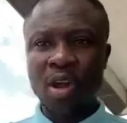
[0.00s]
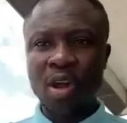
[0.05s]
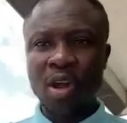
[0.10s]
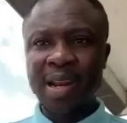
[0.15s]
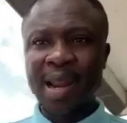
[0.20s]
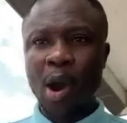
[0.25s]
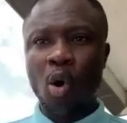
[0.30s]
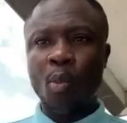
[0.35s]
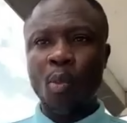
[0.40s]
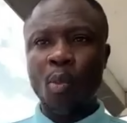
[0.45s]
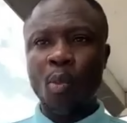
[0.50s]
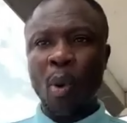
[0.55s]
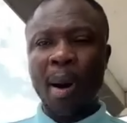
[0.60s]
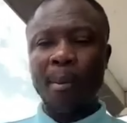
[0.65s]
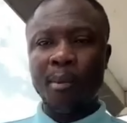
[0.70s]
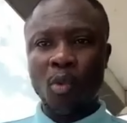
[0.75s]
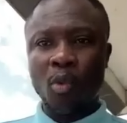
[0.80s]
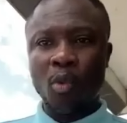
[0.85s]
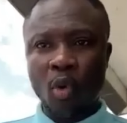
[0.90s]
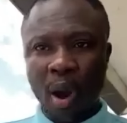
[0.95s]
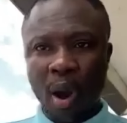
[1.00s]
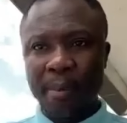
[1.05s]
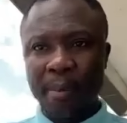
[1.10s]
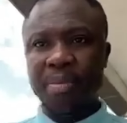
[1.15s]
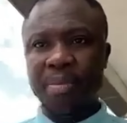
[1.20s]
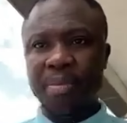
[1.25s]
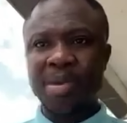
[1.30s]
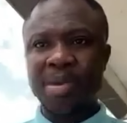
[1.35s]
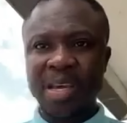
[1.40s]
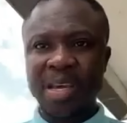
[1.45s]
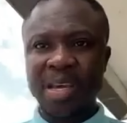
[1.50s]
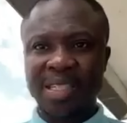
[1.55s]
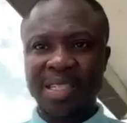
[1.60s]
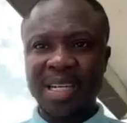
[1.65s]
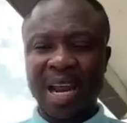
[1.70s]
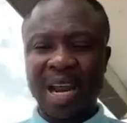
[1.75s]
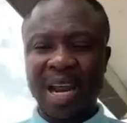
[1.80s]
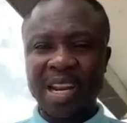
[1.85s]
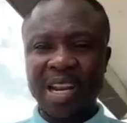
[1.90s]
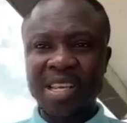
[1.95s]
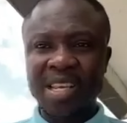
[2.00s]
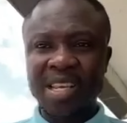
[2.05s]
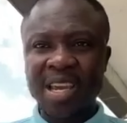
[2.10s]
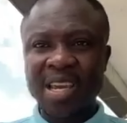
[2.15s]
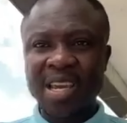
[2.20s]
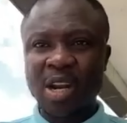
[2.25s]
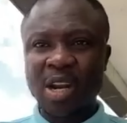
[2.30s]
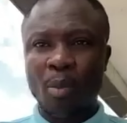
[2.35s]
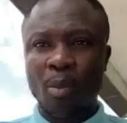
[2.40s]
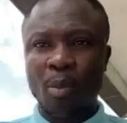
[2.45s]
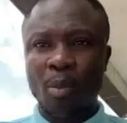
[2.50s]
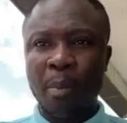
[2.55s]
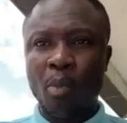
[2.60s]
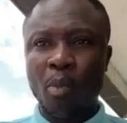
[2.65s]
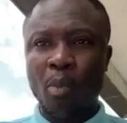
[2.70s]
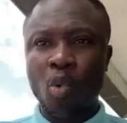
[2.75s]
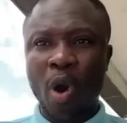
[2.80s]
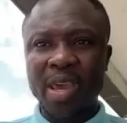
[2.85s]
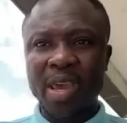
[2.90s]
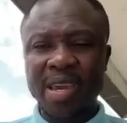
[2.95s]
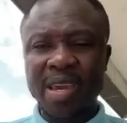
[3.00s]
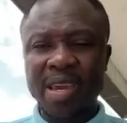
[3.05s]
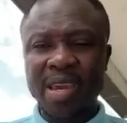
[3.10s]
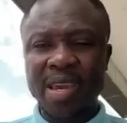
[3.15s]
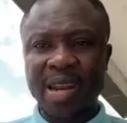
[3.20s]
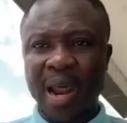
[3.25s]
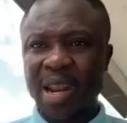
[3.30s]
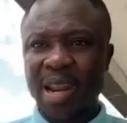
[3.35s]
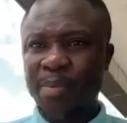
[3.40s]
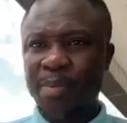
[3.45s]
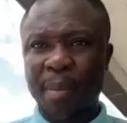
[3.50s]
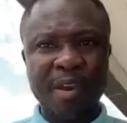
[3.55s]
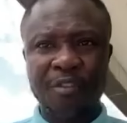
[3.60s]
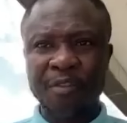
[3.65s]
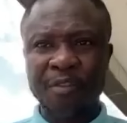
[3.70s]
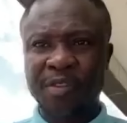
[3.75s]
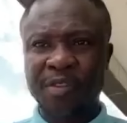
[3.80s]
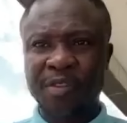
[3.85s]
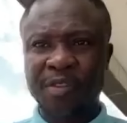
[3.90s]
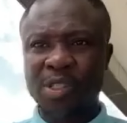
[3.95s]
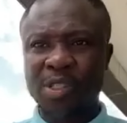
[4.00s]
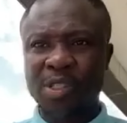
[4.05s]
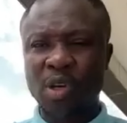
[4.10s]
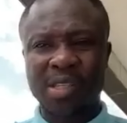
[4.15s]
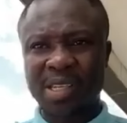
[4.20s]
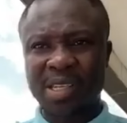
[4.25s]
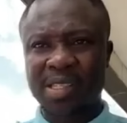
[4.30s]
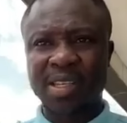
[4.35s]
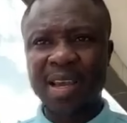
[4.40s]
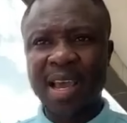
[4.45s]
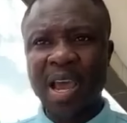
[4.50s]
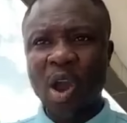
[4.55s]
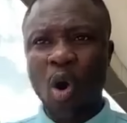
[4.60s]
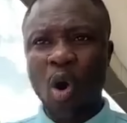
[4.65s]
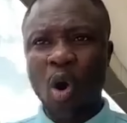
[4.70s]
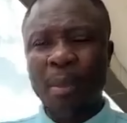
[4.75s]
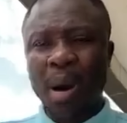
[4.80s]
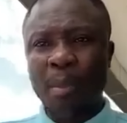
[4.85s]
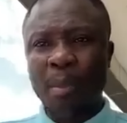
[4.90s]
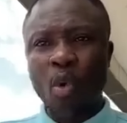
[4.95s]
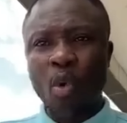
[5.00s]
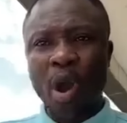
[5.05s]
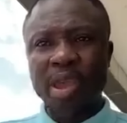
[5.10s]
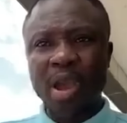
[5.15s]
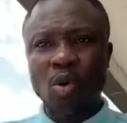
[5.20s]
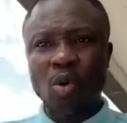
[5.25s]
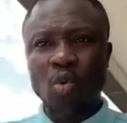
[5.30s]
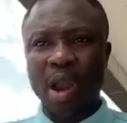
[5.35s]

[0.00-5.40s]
Now, one more baby, a general union or one more union, and if I be 50 or 60, or one more year,